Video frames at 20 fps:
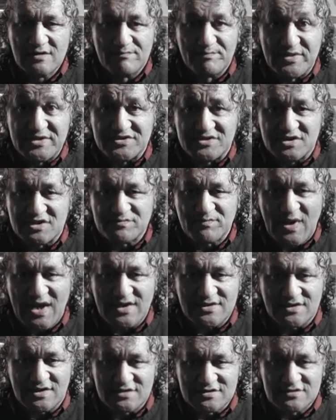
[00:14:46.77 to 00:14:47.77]
business
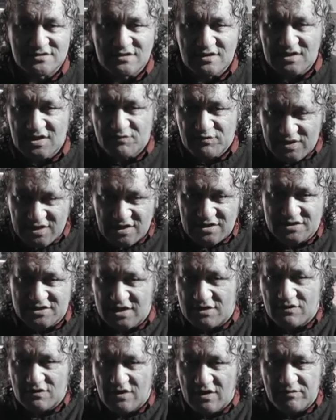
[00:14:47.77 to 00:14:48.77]
partners. Okay, we've got a
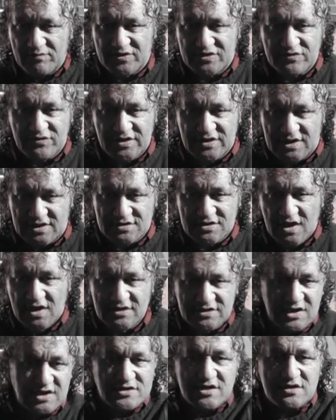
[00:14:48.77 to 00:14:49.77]
deal going between us.
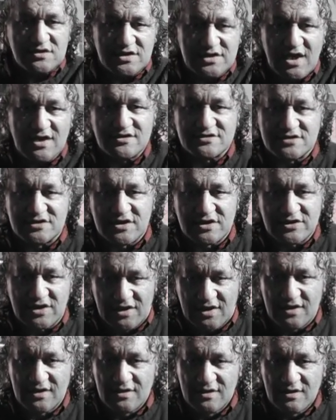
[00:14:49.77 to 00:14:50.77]
They didn't tell us anything
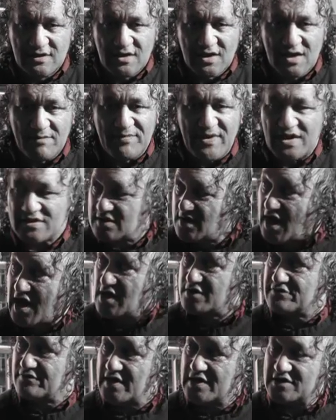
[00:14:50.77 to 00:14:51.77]
about
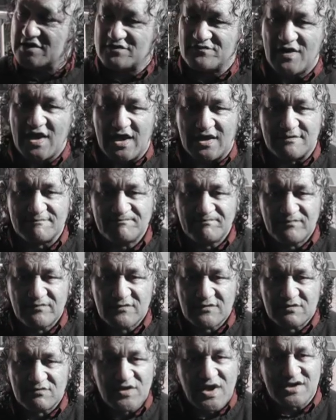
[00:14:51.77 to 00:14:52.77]
how to run this flag.
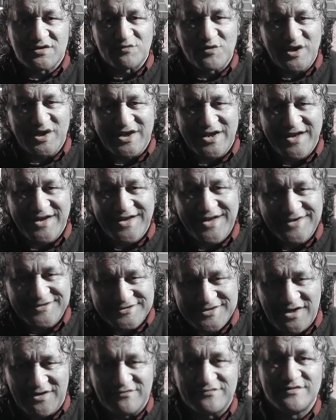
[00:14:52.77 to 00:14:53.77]
We had to work it out
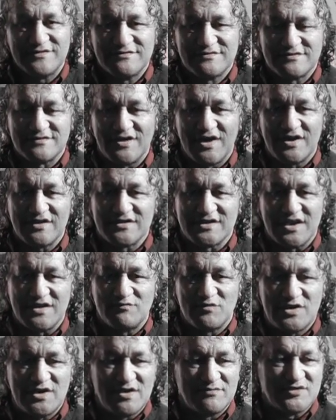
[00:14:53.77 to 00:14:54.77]
ourselves. Right? King
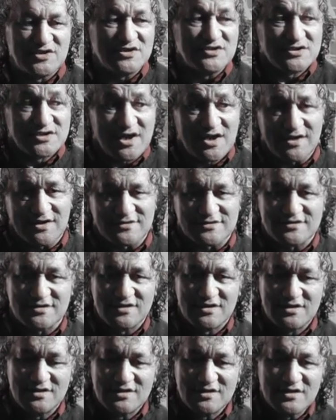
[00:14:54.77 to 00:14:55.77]
William didn't tell us.
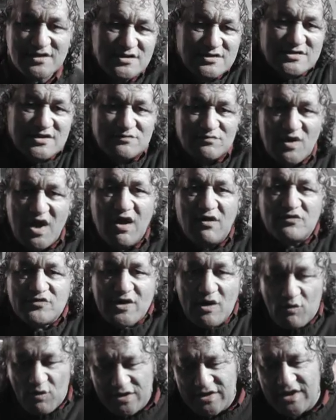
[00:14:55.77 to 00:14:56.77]
He said, well,
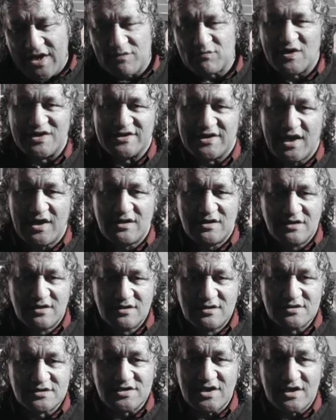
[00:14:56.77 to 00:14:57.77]
they'll work it out one day.
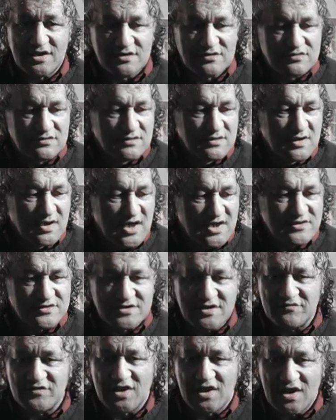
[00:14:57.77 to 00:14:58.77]
It's taken
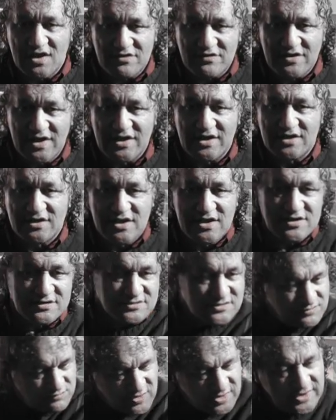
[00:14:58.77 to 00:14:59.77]
170, 180
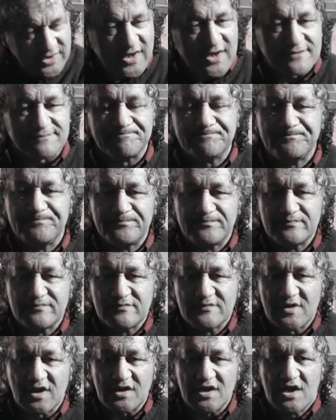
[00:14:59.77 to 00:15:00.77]
years to work it out.
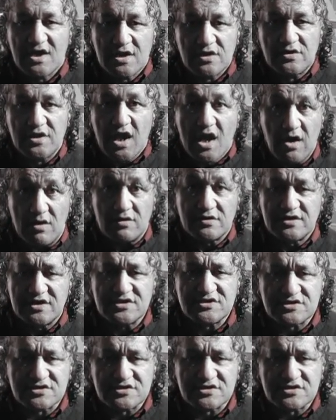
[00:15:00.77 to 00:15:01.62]
Okay, now it's